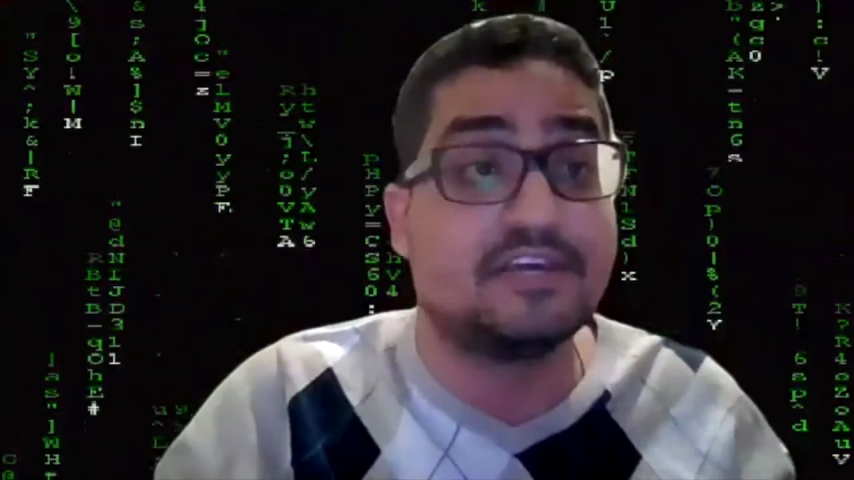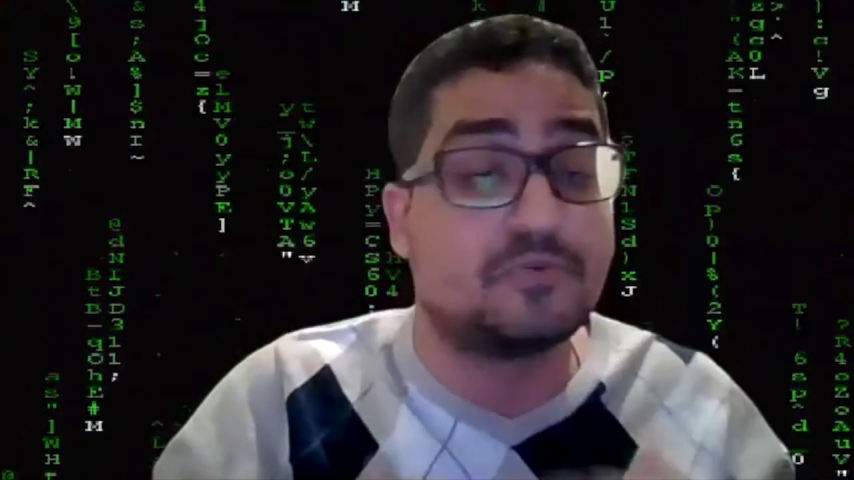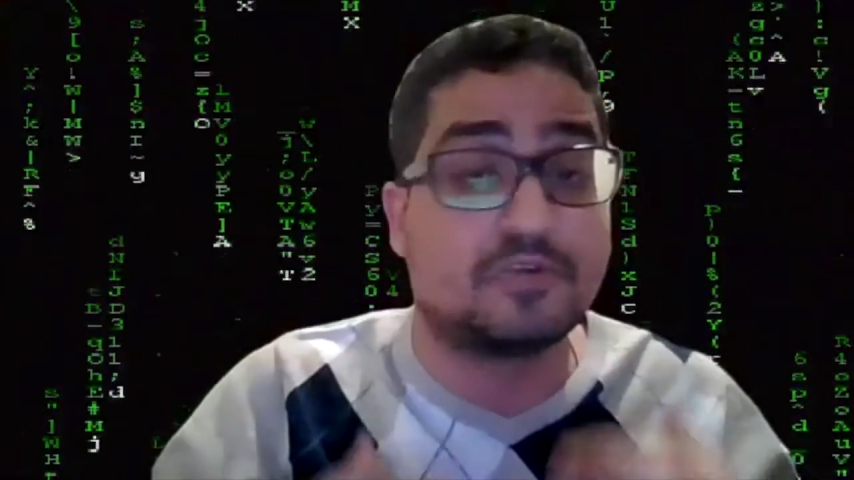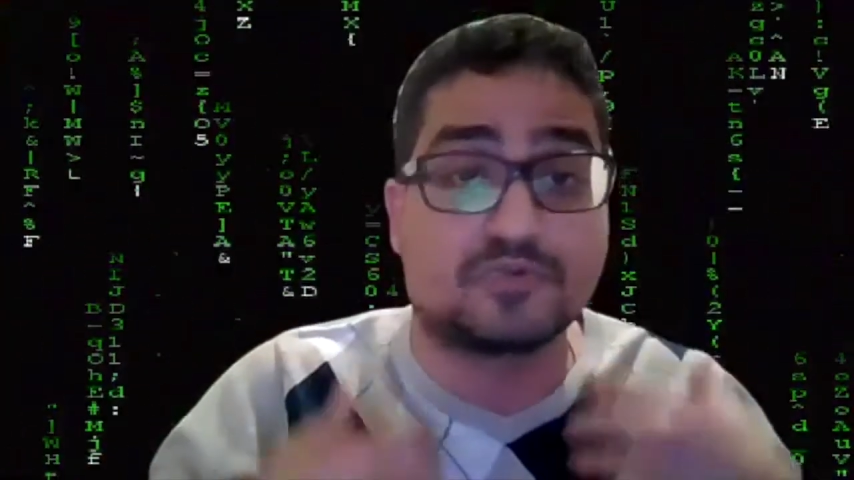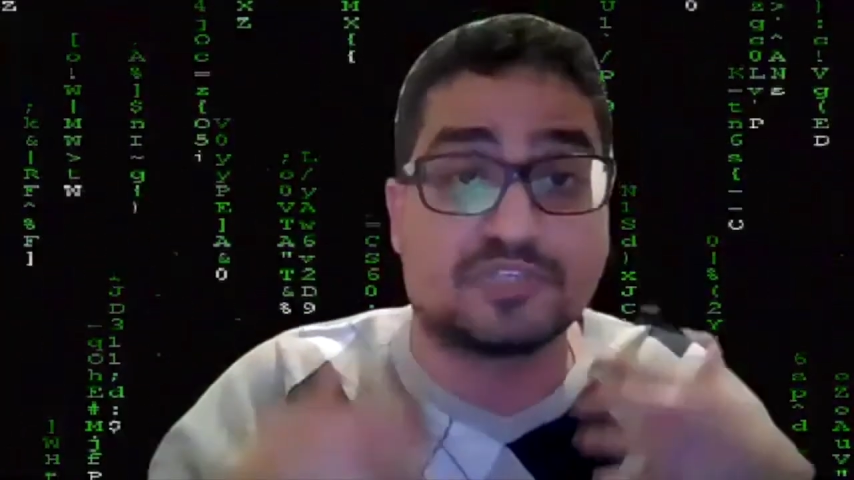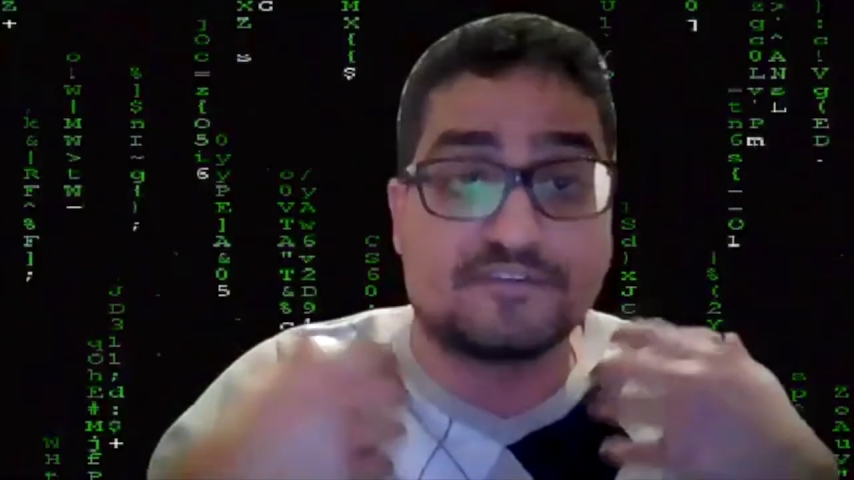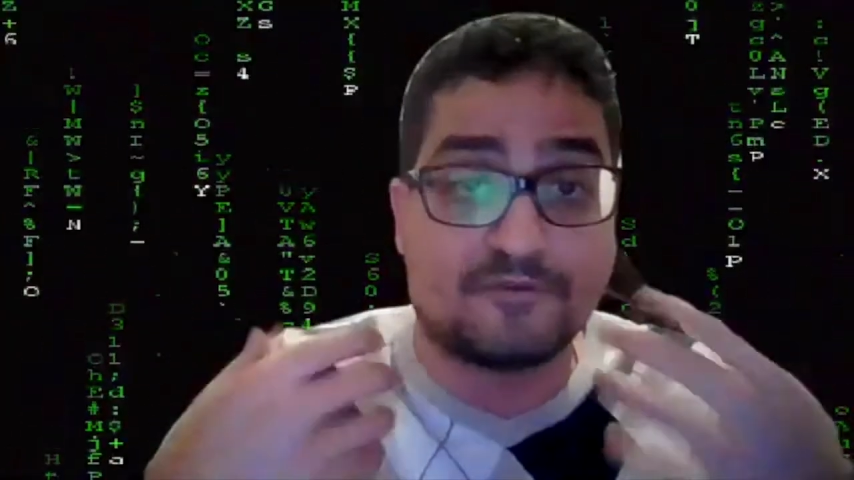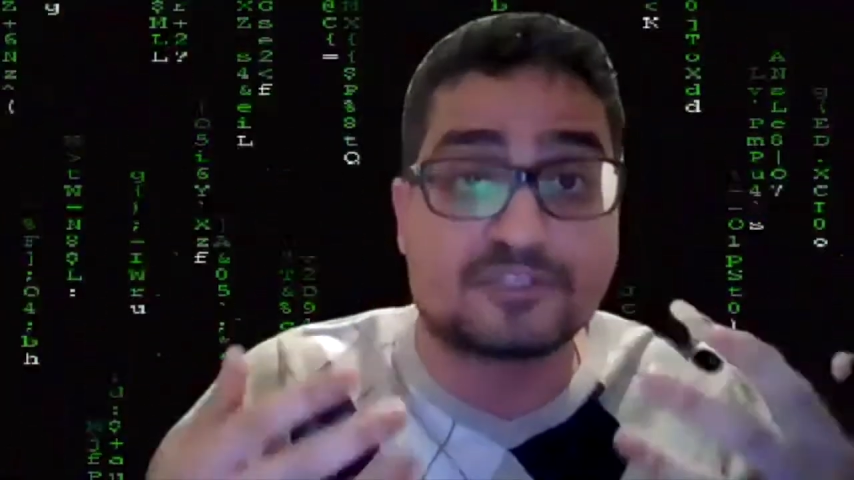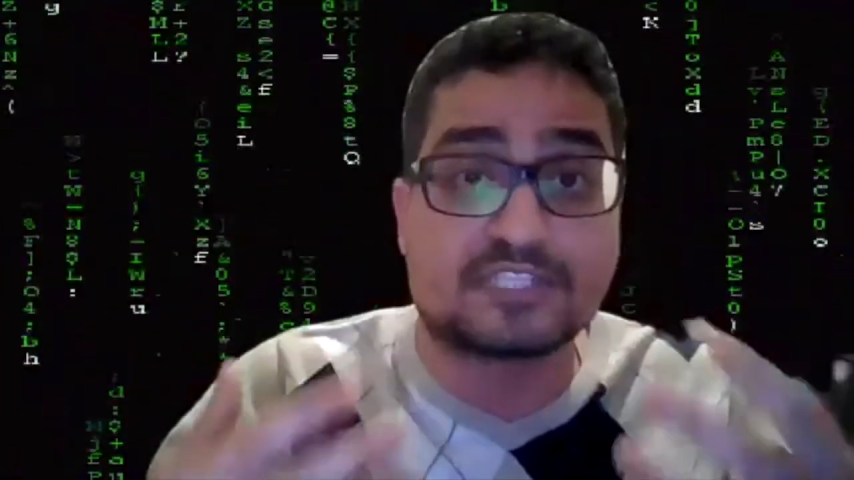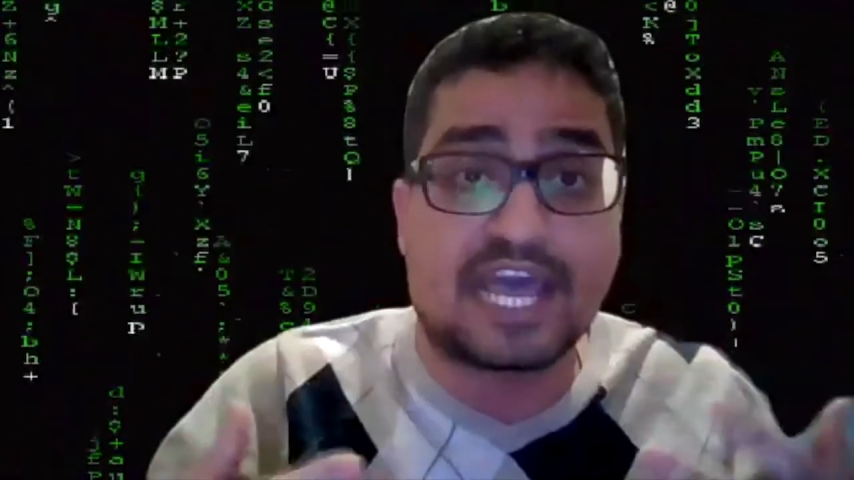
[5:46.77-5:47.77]
which was the
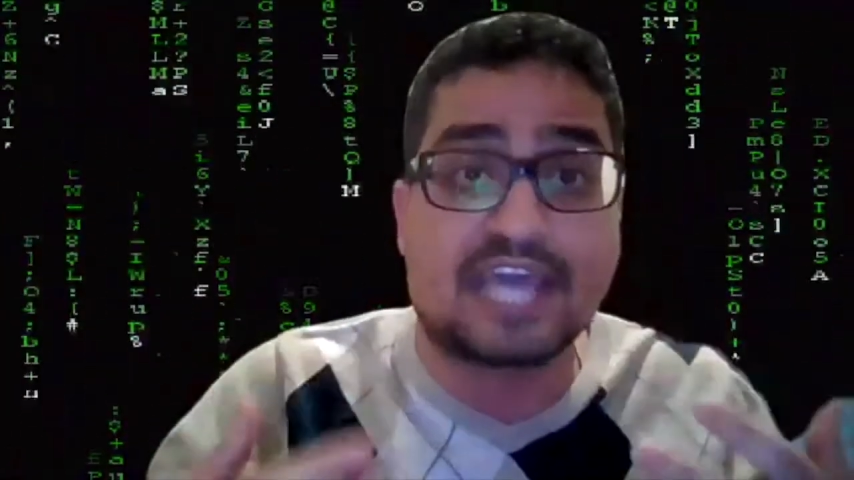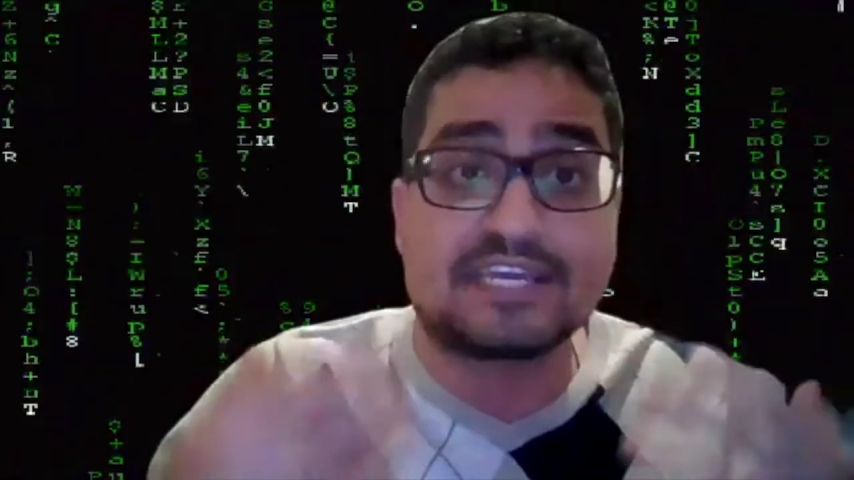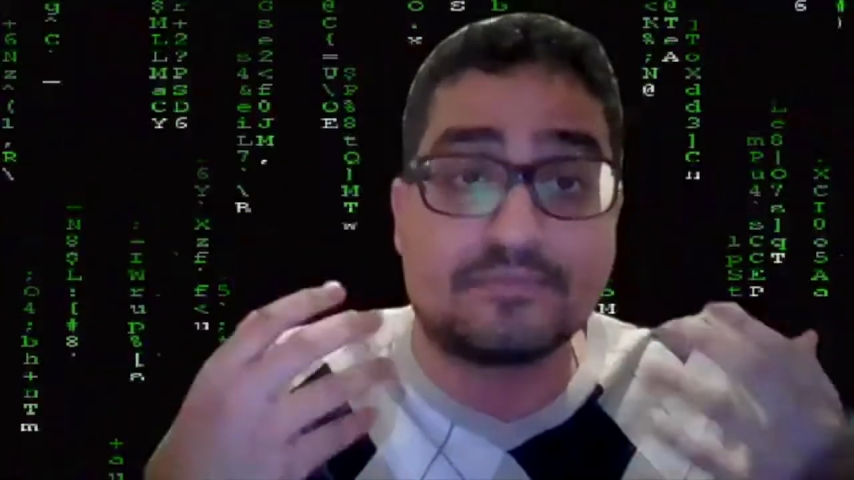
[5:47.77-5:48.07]
full stack